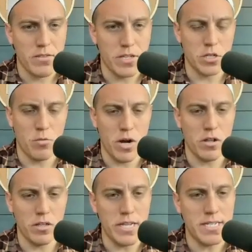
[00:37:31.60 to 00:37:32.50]
This is what
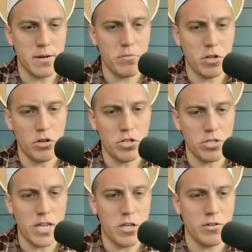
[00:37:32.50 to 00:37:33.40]
a lead summary looks
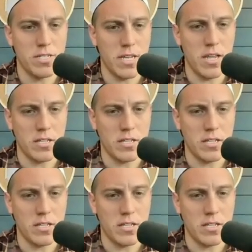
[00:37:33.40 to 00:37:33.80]
like. You can see